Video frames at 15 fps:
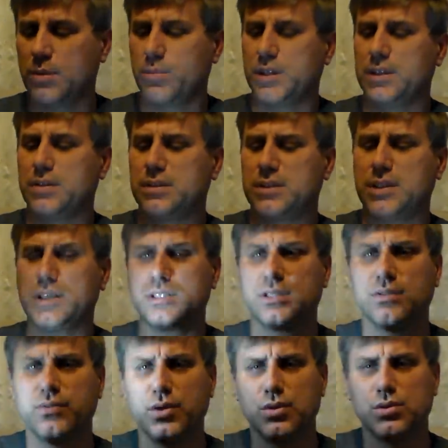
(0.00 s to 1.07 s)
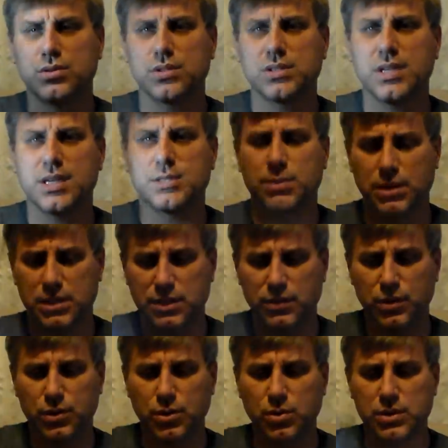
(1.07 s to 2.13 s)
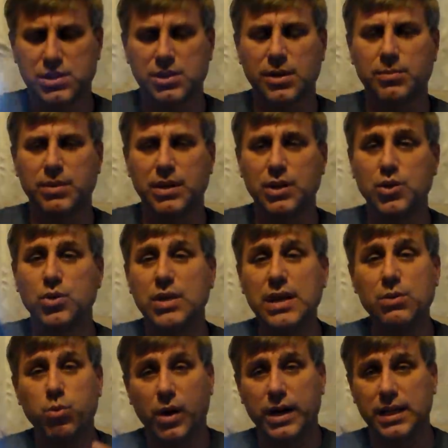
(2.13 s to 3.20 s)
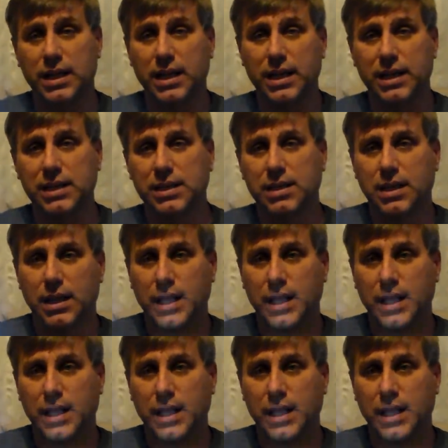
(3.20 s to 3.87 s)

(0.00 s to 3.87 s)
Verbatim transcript: But this, this diffuser is nice because if you're doing something, you need white light,